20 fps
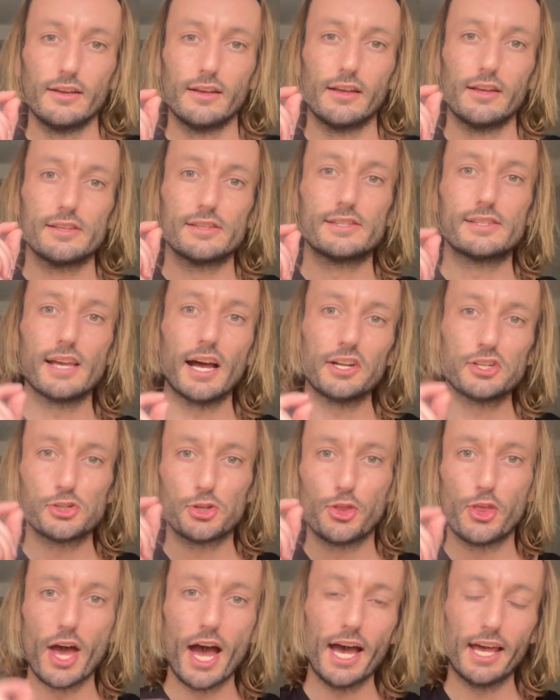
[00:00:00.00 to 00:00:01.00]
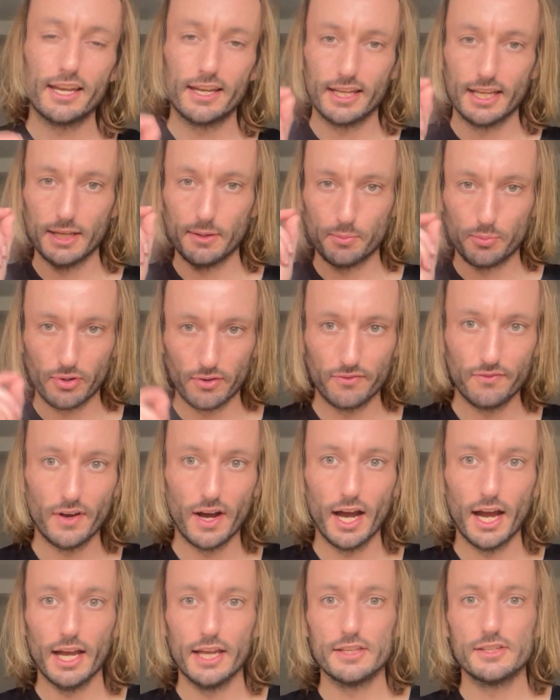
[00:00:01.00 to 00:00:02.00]
such that it
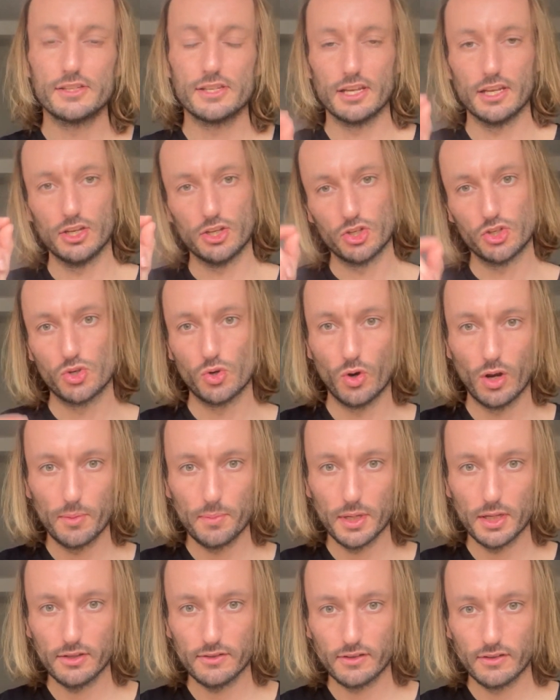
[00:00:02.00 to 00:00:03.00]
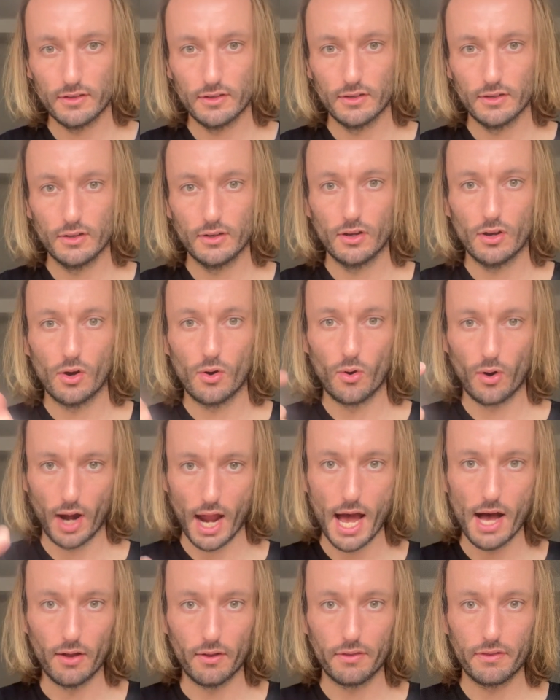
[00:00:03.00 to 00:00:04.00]
provides enjoyment or
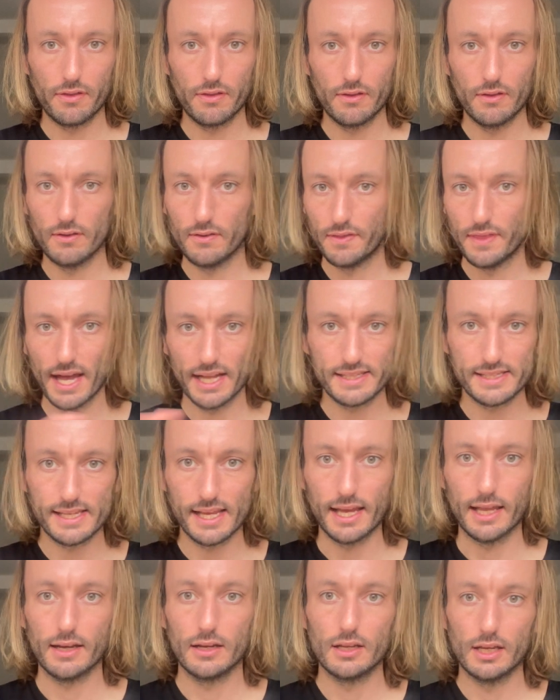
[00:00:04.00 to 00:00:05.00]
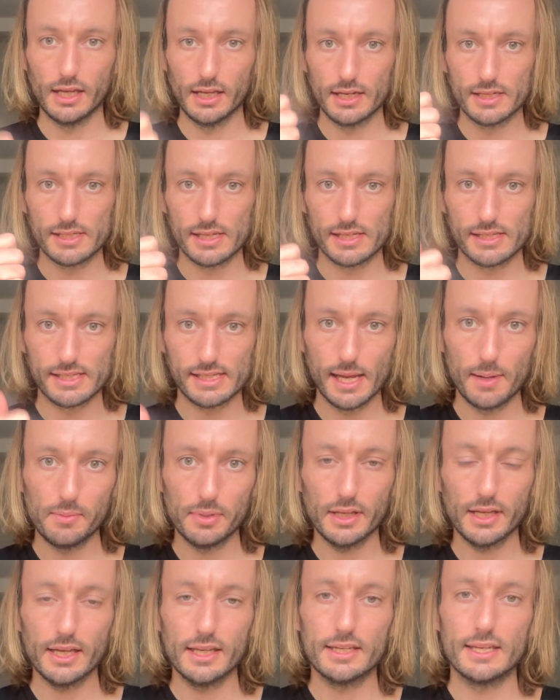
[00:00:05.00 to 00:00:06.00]
health. That's it. It is
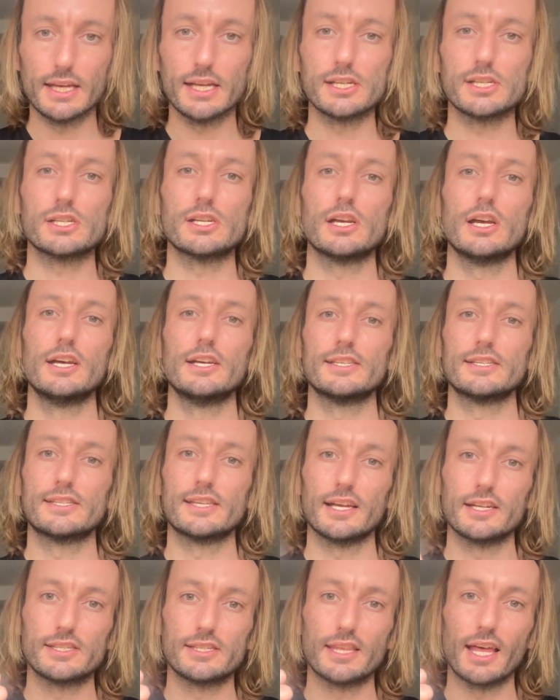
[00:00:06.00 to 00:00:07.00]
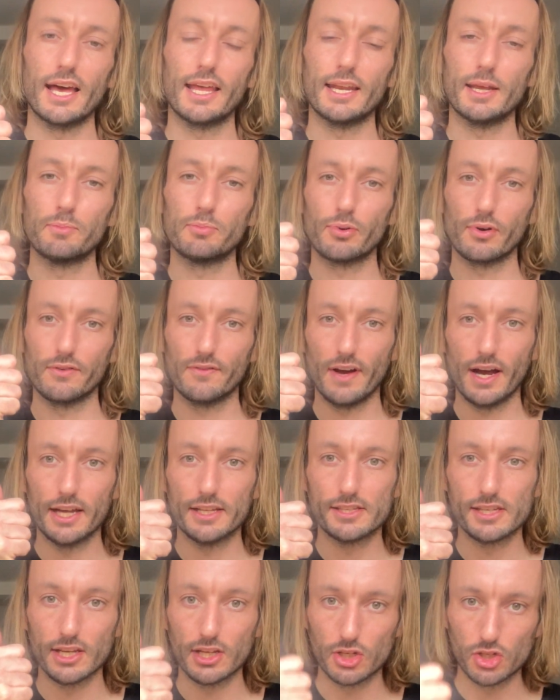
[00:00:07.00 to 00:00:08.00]
assembling a dish such that it
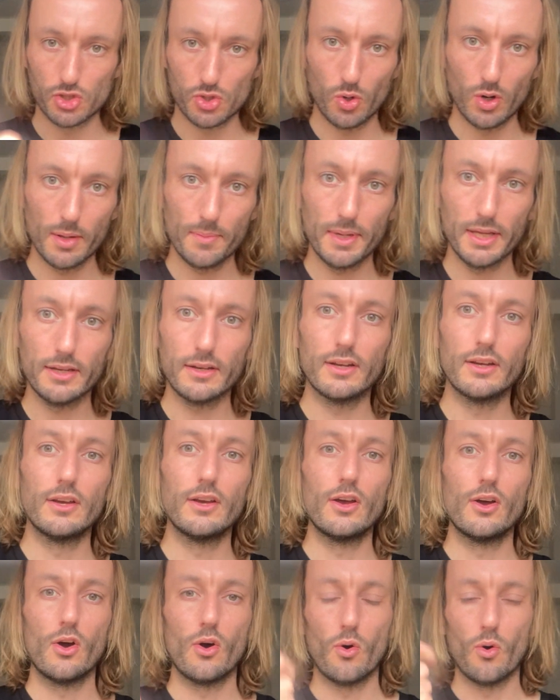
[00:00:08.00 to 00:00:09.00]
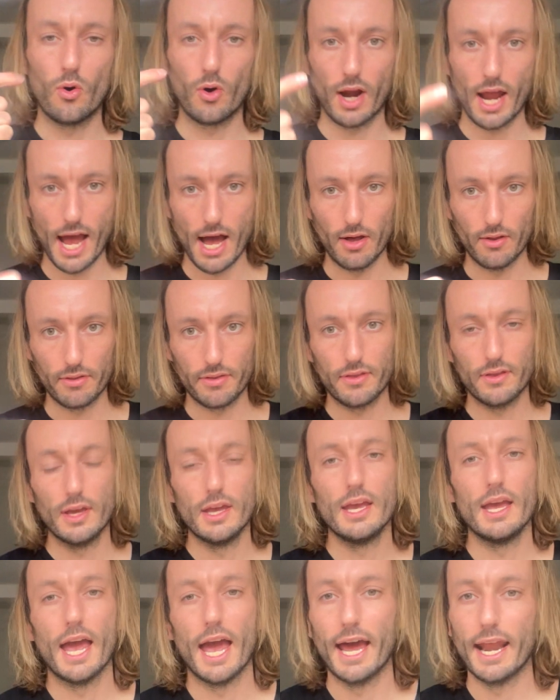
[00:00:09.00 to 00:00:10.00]
provides enjoyment or health.
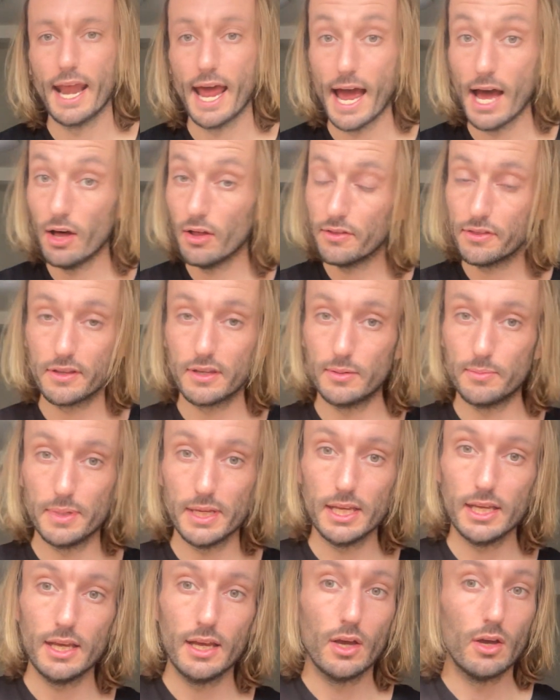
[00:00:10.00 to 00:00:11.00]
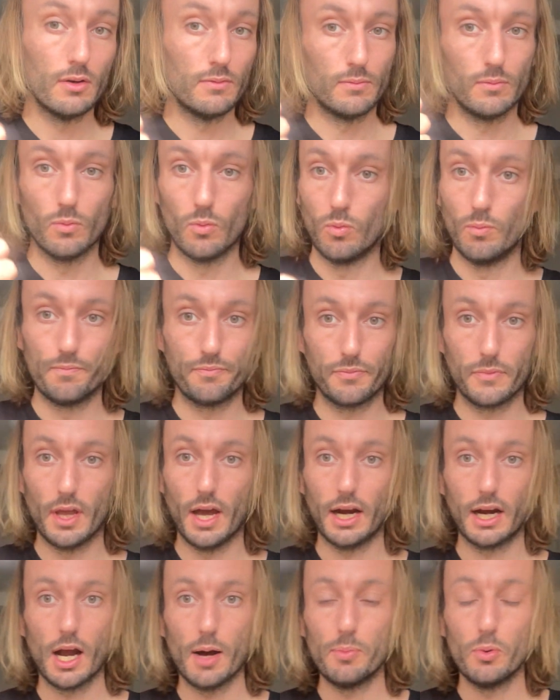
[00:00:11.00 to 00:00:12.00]
And health can be
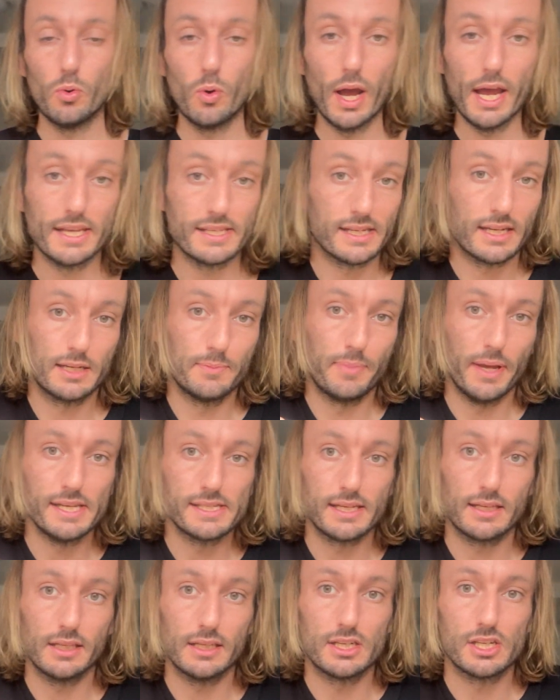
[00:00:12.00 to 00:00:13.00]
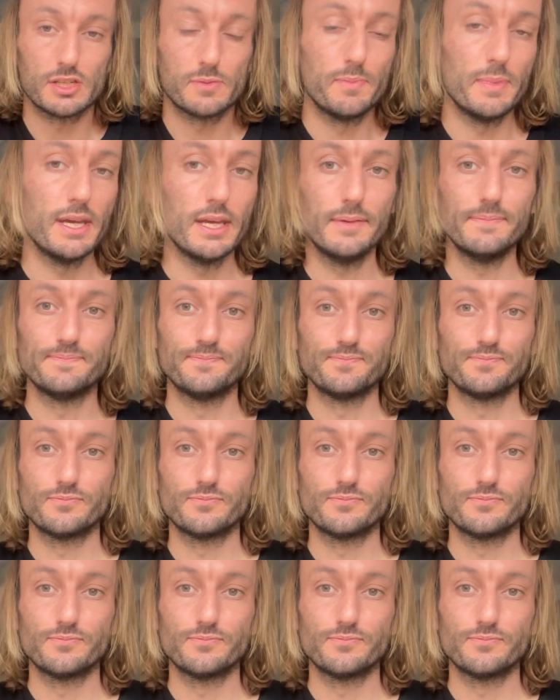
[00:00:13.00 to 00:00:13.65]
a couple ways. It can basically just mean